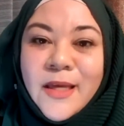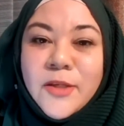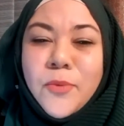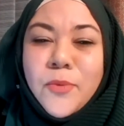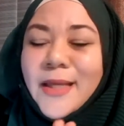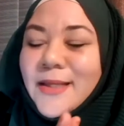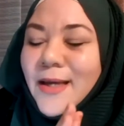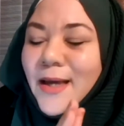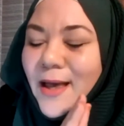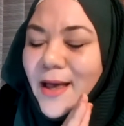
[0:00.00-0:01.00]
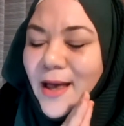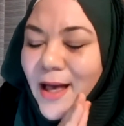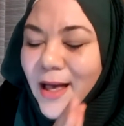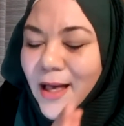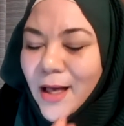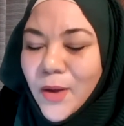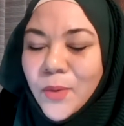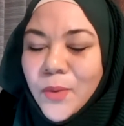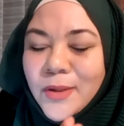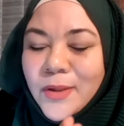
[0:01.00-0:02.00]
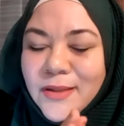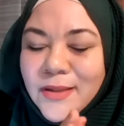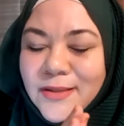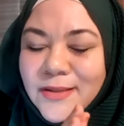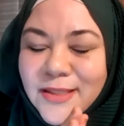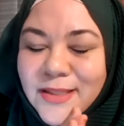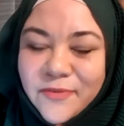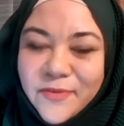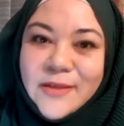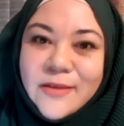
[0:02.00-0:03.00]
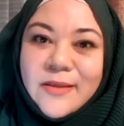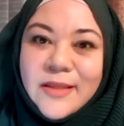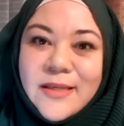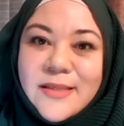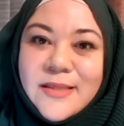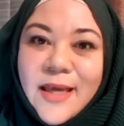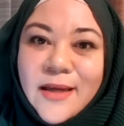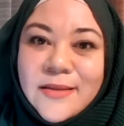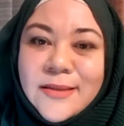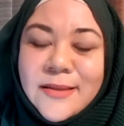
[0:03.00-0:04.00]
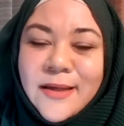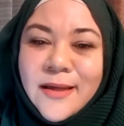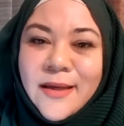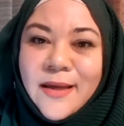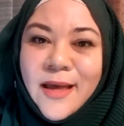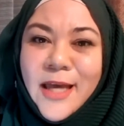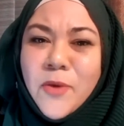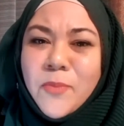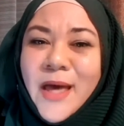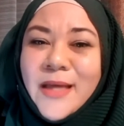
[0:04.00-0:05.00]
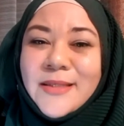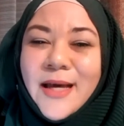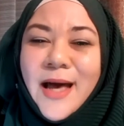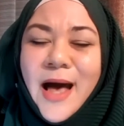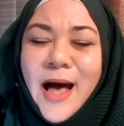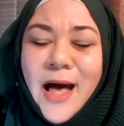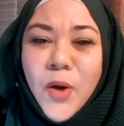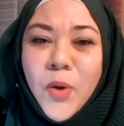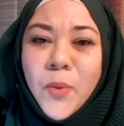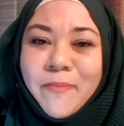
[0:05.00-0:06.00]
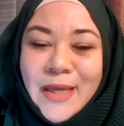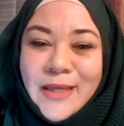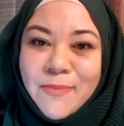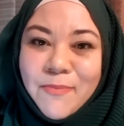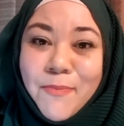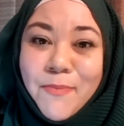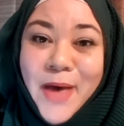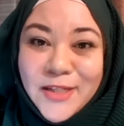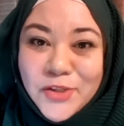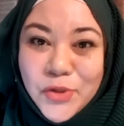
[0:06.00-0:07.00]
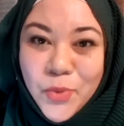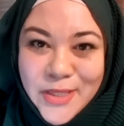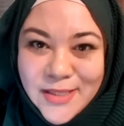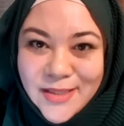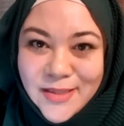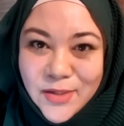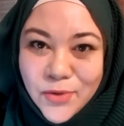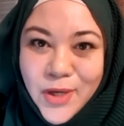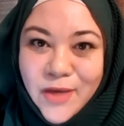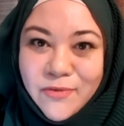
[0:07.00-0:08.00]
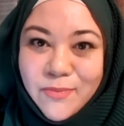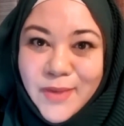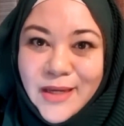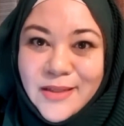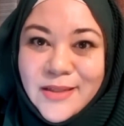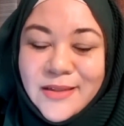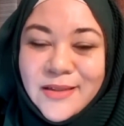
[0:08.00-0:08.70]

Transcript: No matter how difficult things get, and no matter how many bad choices you have made,